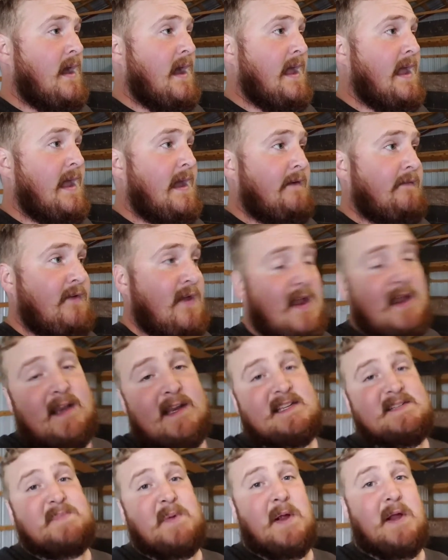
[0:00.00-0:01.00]
I have had
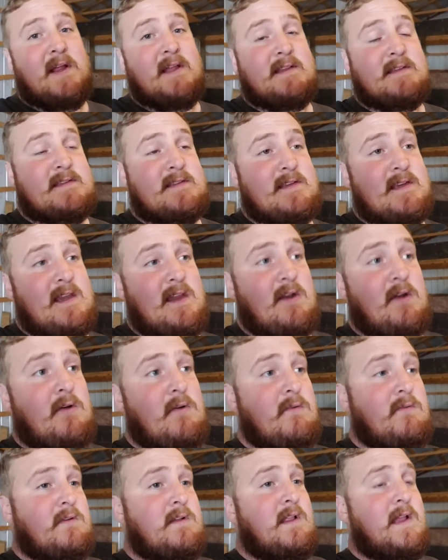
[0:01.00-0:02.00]
experience,
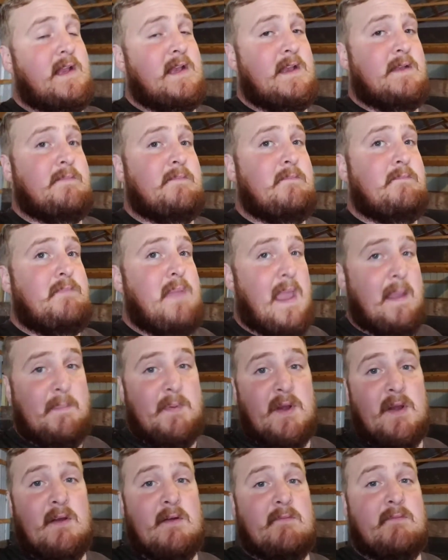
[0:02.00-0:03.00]
cleaning
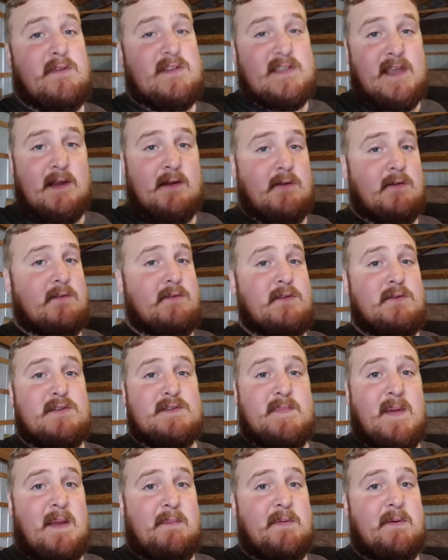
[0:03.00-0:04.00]
paper, recycled
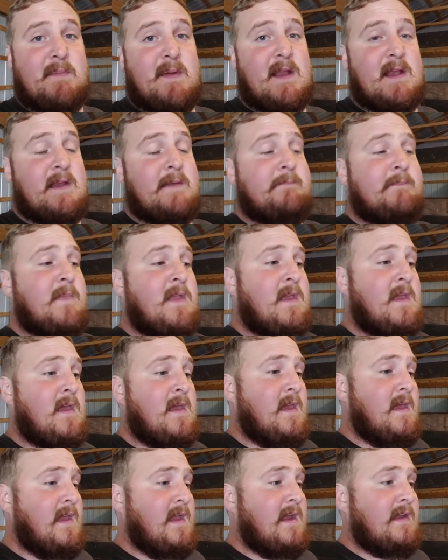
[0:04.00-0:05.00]
newspaper bedding,
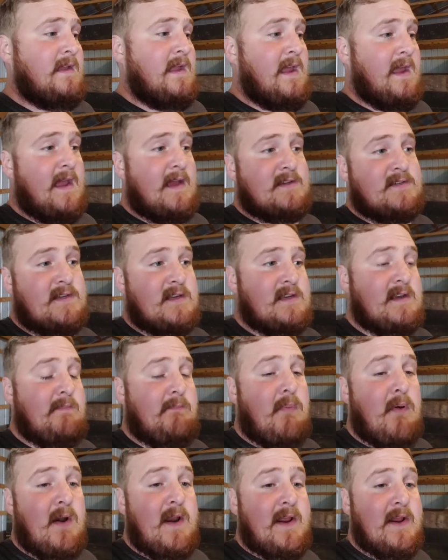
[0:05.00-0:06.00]
and that actually
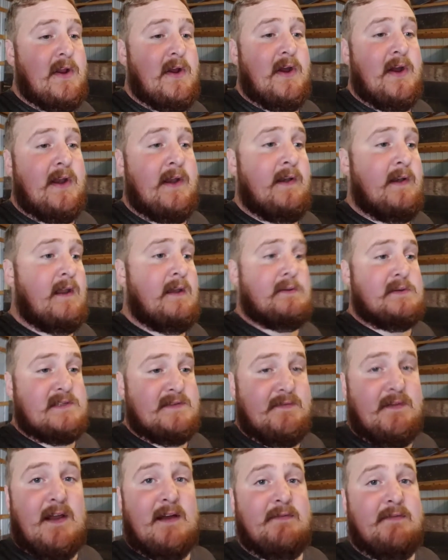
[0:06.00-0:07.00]
did pretty good. It
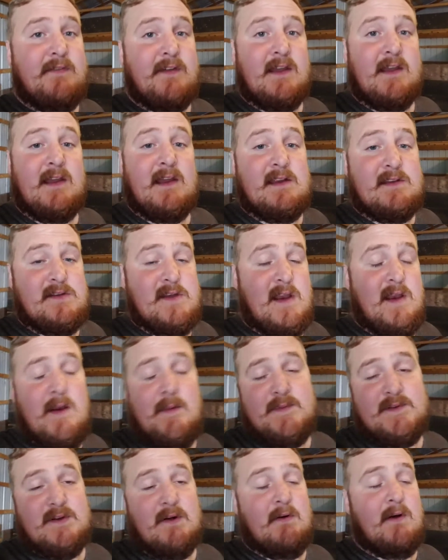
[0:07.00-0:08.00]
was fluffy, it
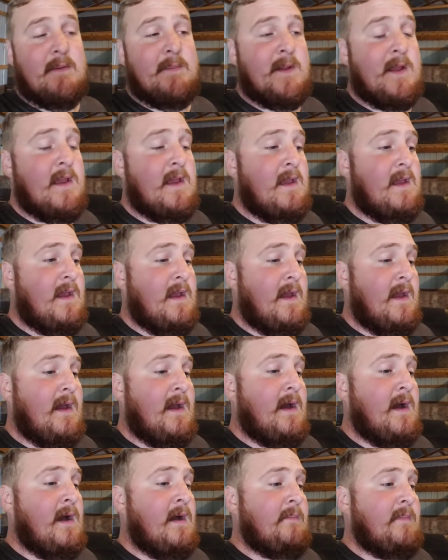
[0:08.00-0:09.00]
absorbed,
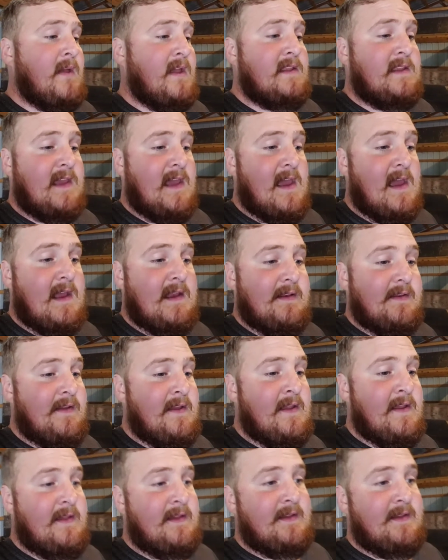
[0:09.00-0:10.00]
but in the end,